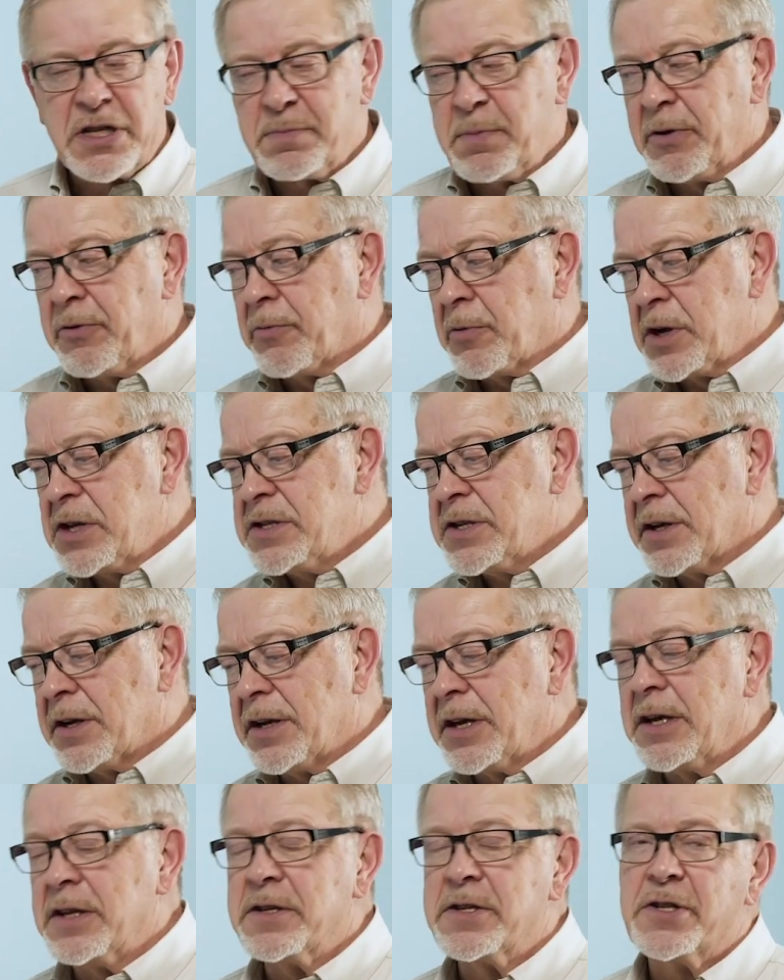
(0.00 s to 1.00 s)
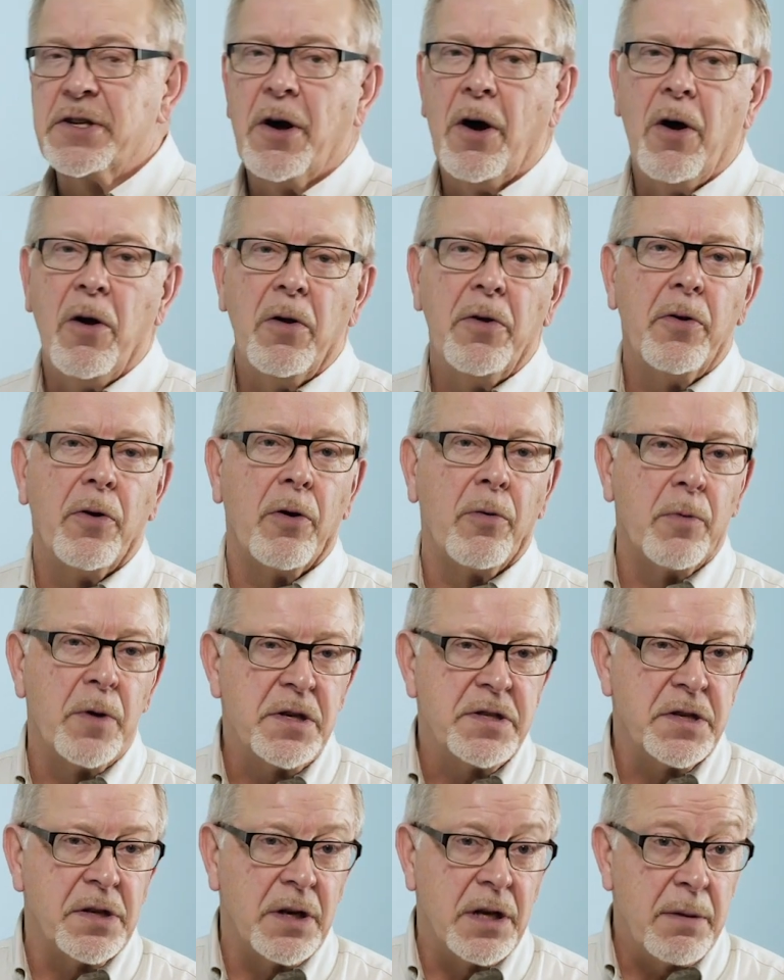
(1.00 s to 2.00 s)
has been recently installed or
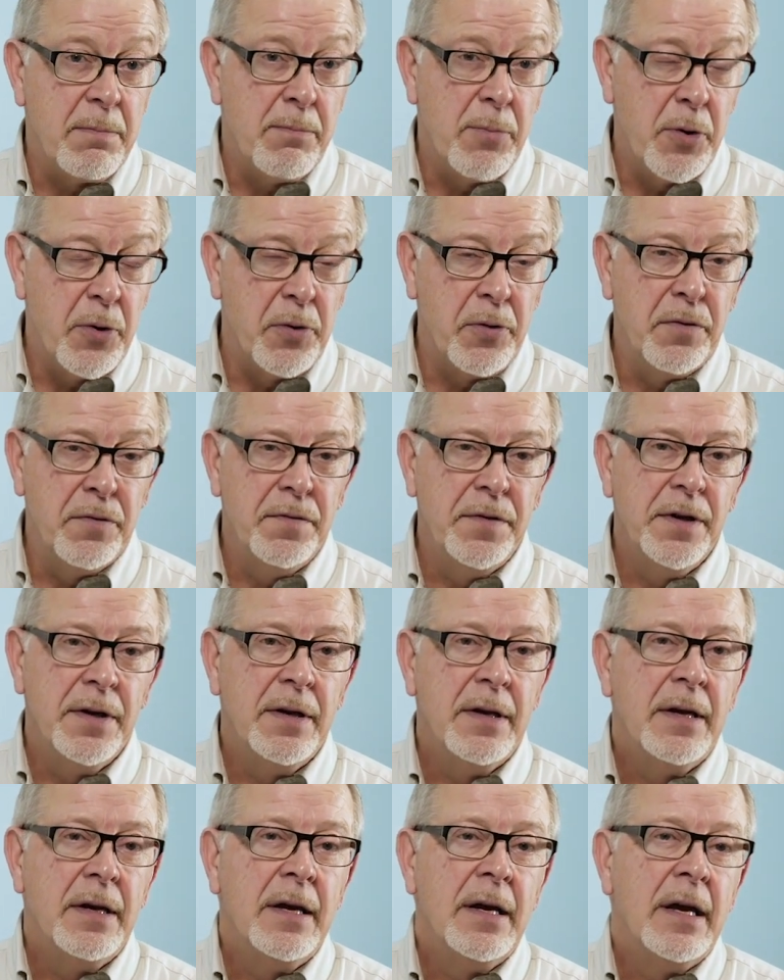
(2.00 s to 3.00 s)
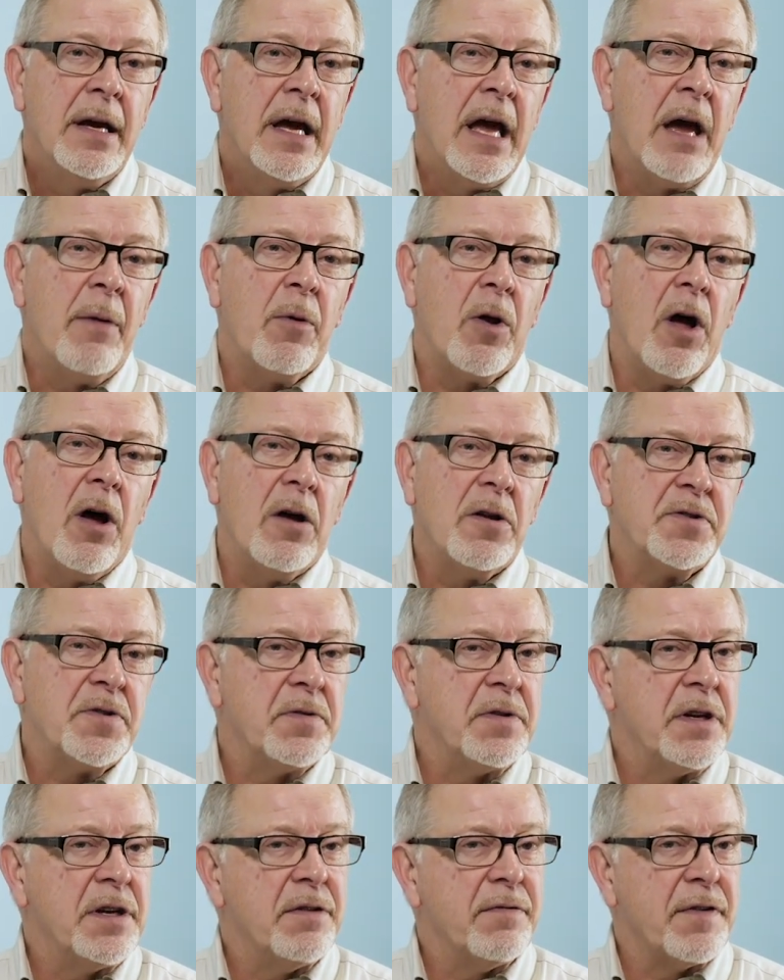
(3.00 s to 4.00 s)
recently moved, and we will also
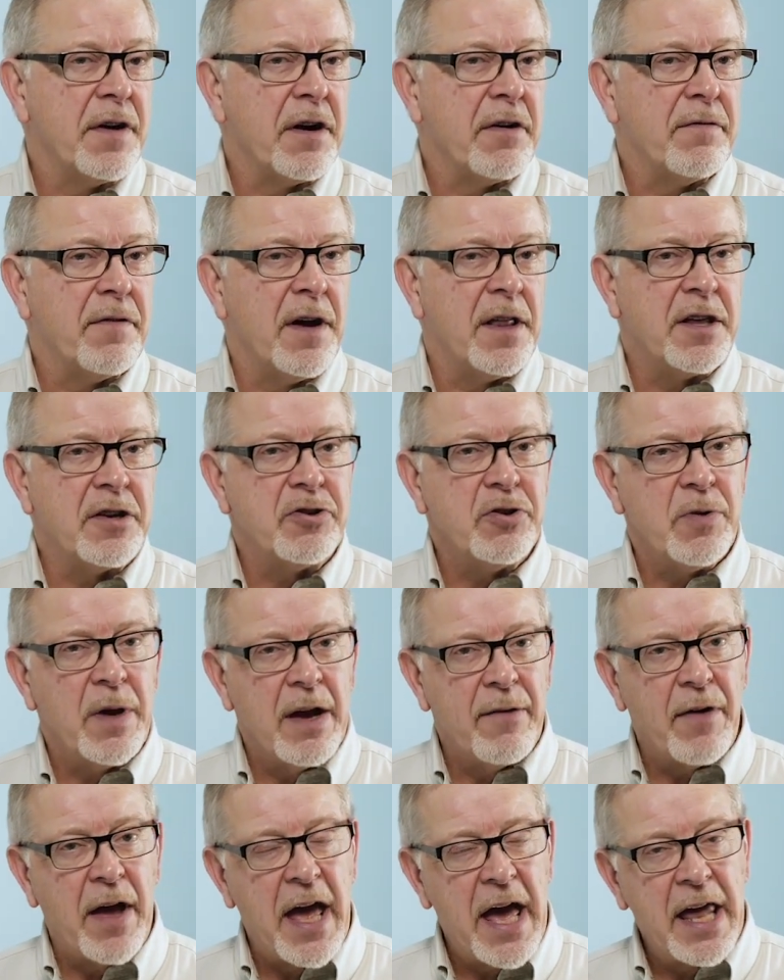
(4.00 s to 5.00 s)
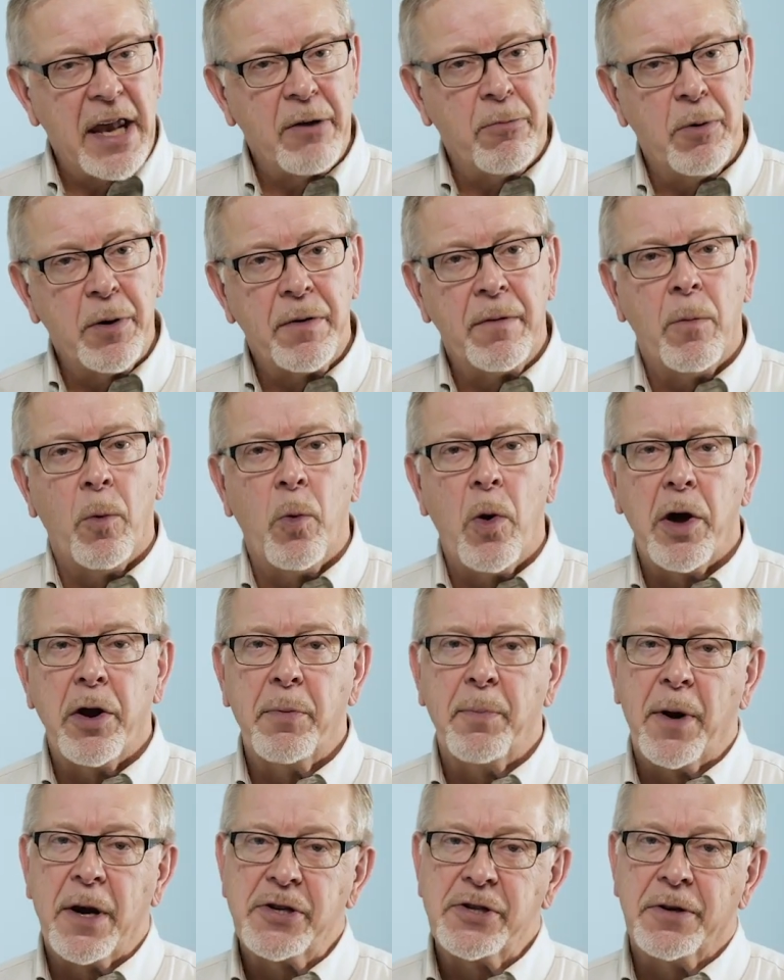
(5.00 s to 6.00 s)
need to verify that you have adequate water
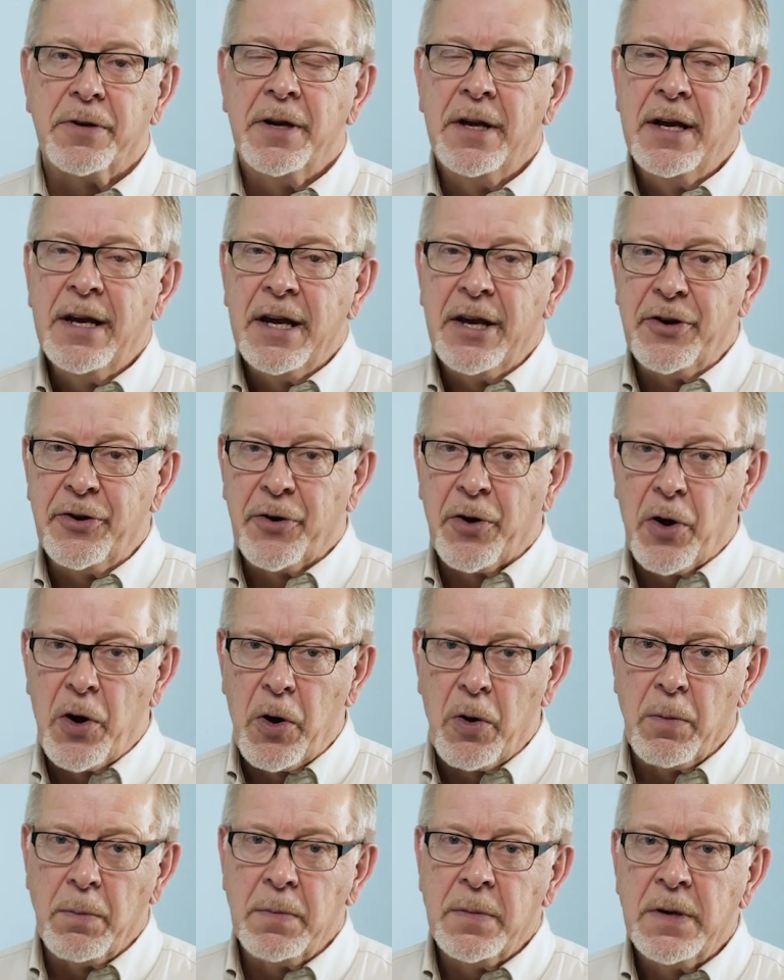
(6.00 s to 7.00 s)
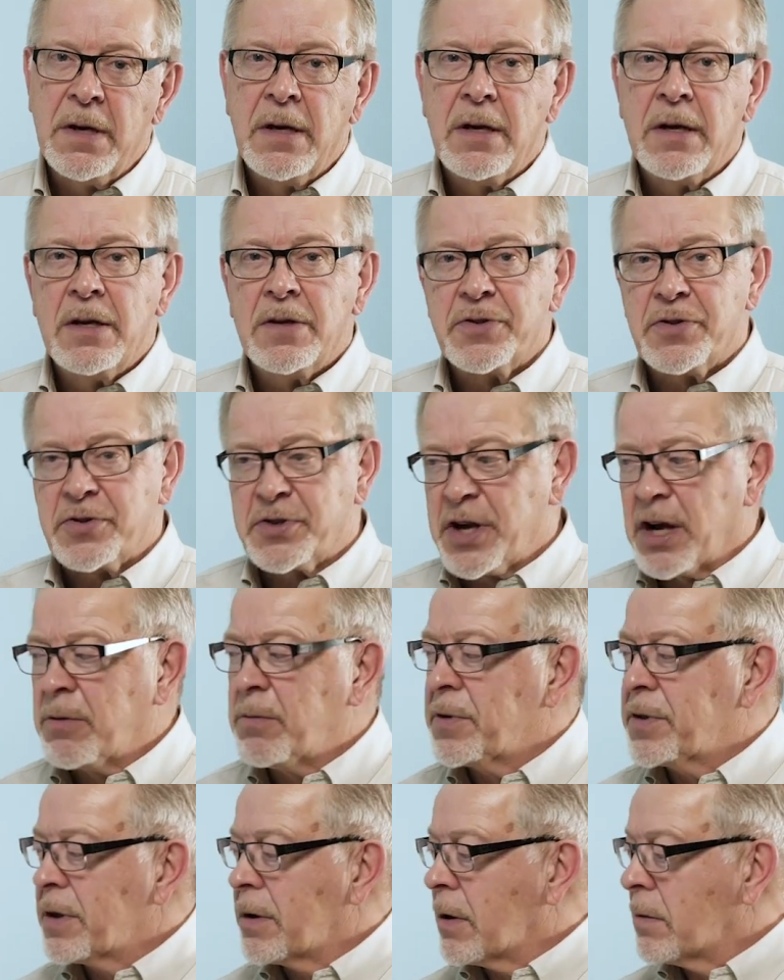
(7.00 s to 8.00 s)
pressure in your home. So check
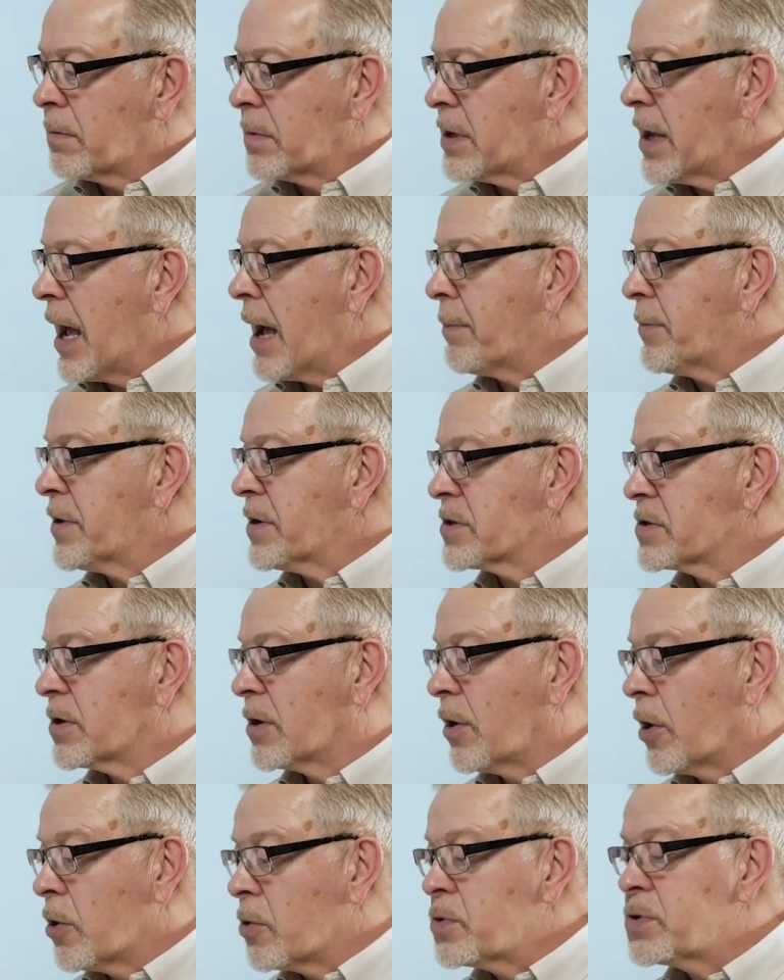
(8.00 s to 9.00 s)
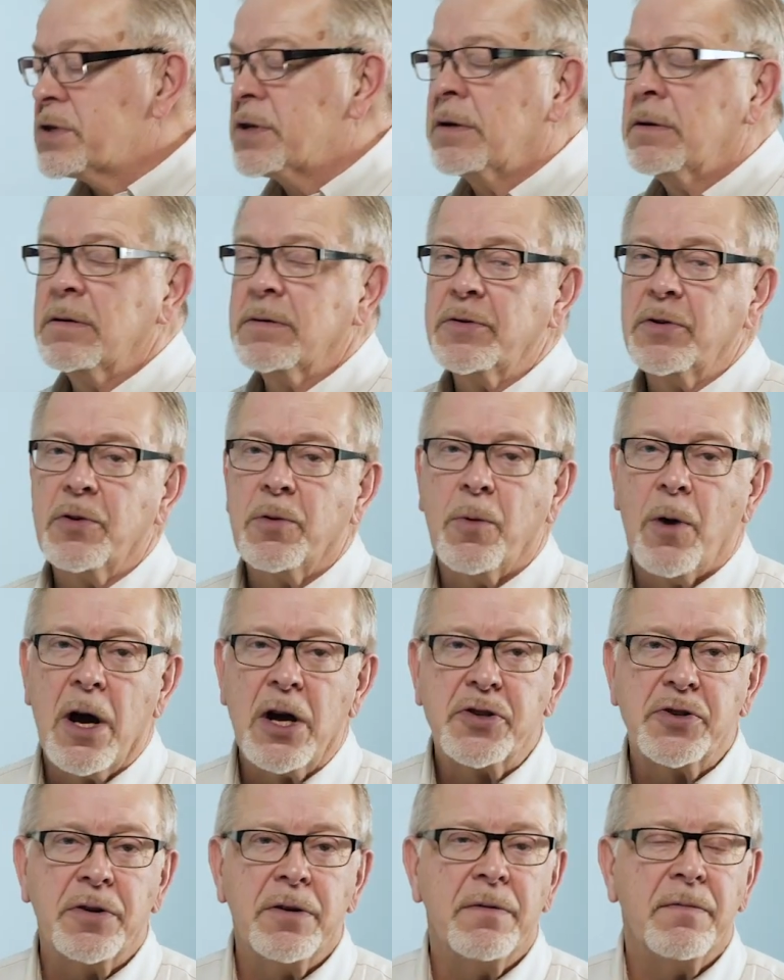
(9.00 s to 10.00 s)
with a tap that is close to the
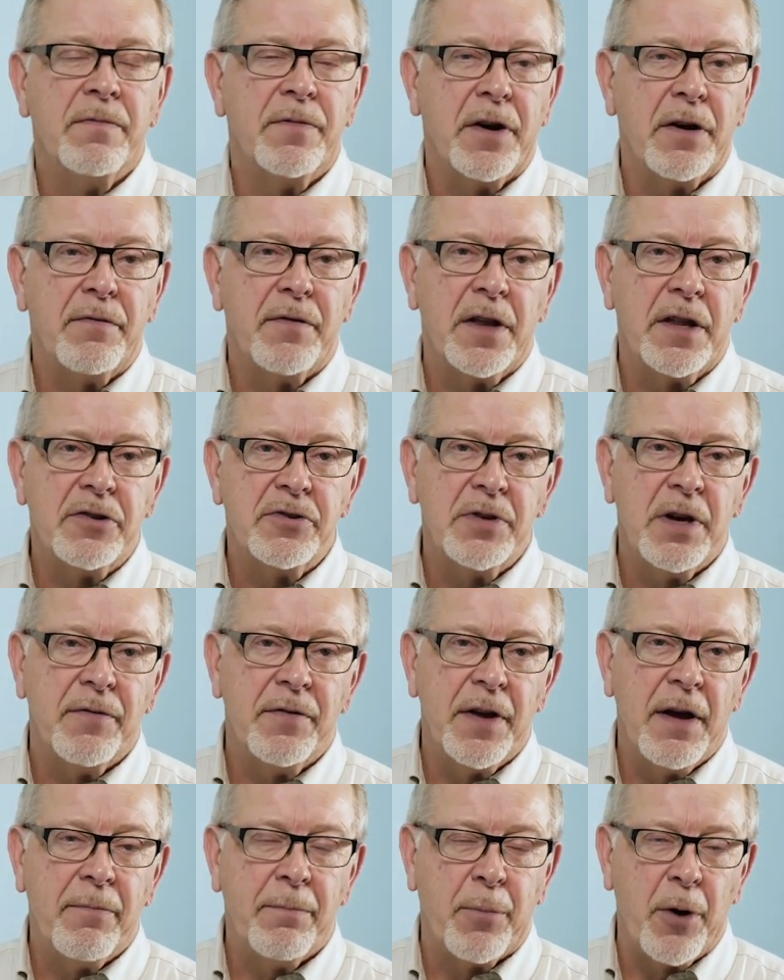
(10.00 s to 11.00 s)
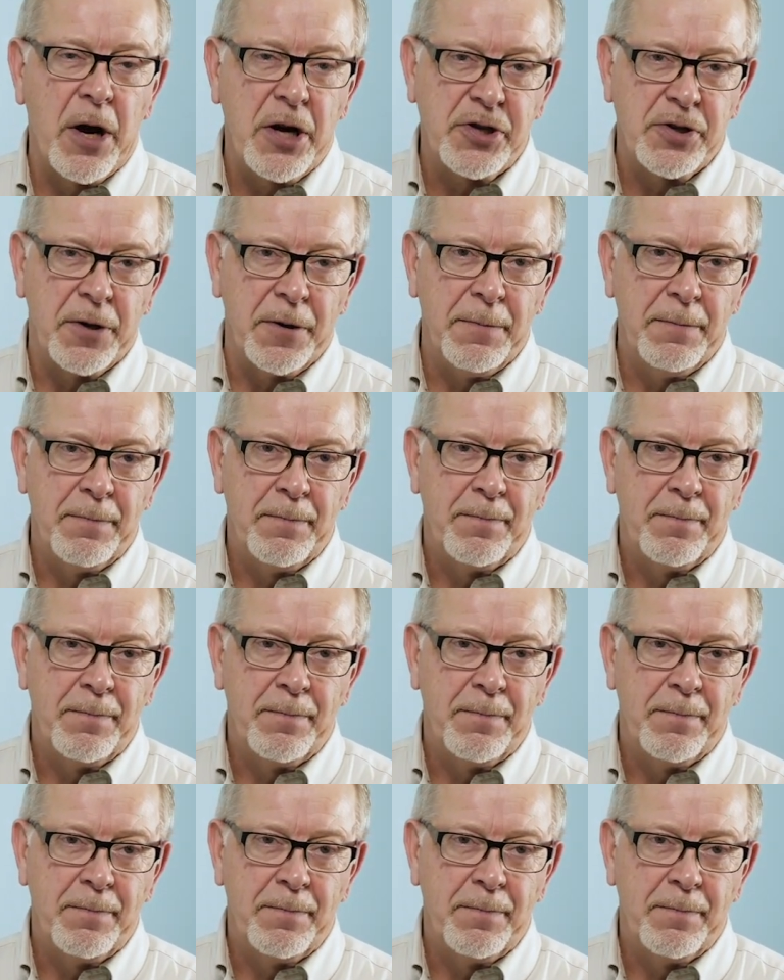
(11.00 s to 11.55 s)
washer and verify that you have enough pressure.